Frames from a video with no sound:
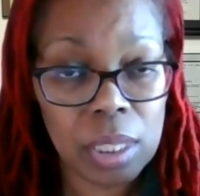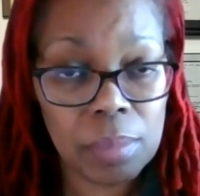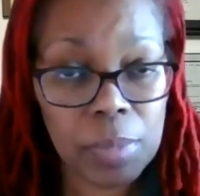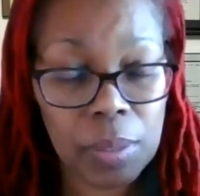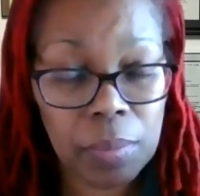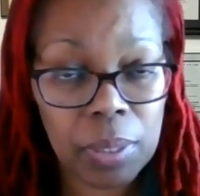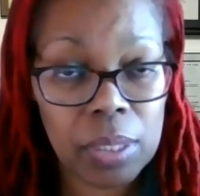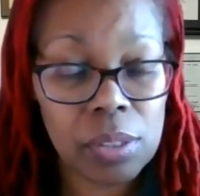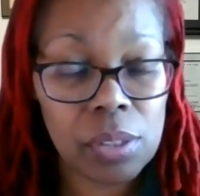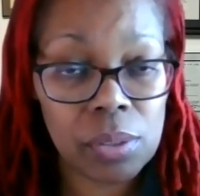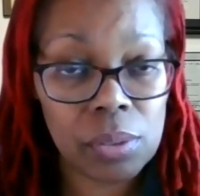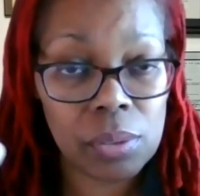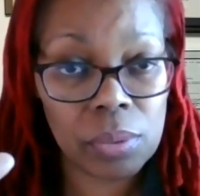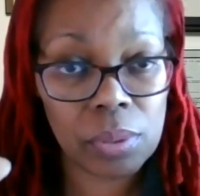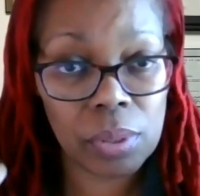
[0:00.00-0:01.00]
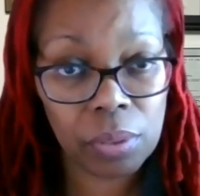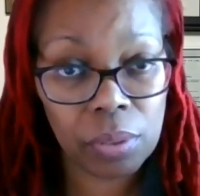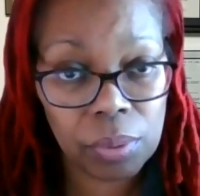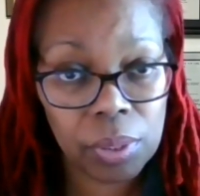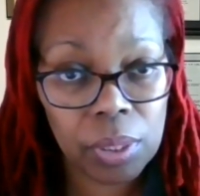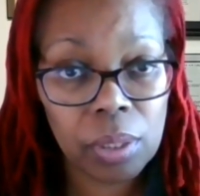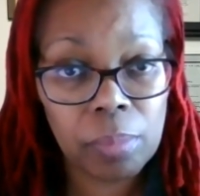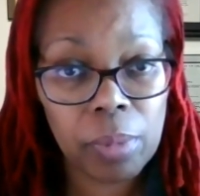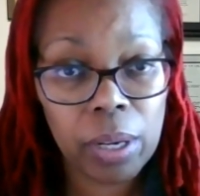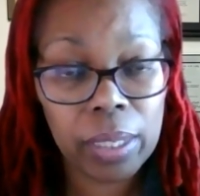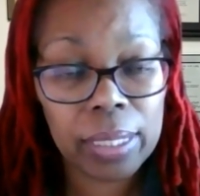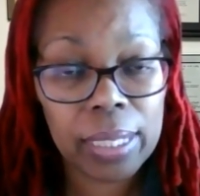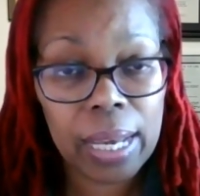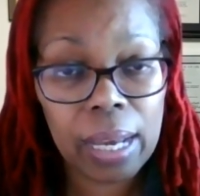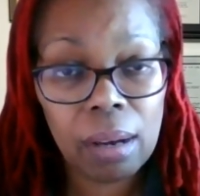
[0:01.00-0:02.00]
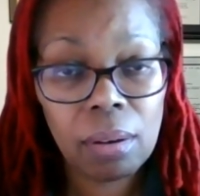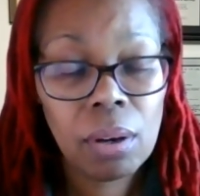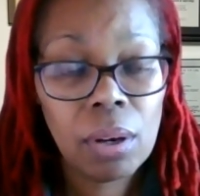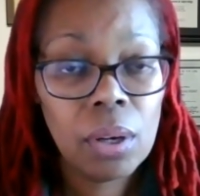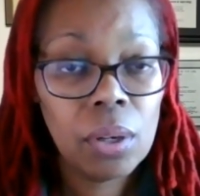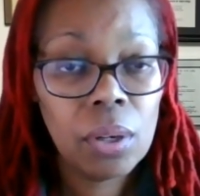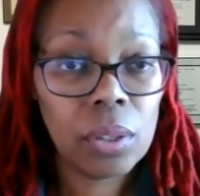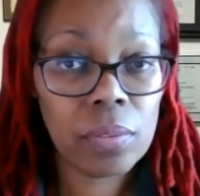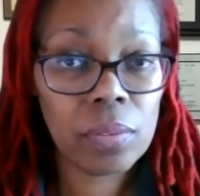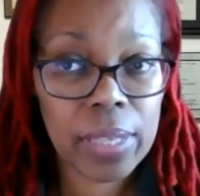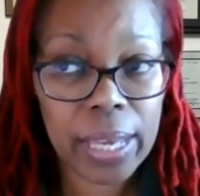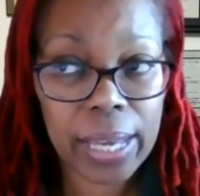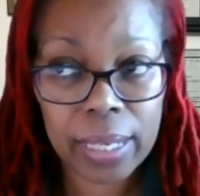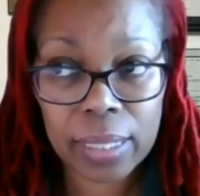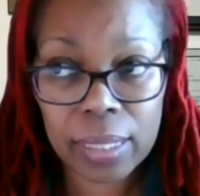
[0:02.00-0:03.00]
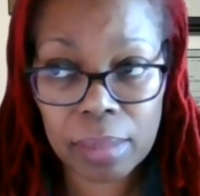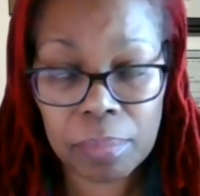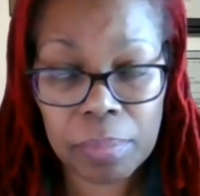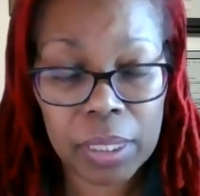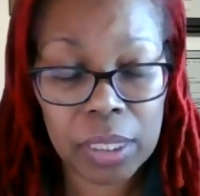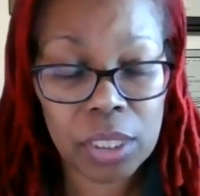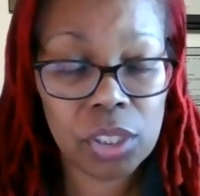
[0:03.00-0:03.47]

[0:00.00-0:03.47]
You may want to do the 3-year mark now. Or if they had a big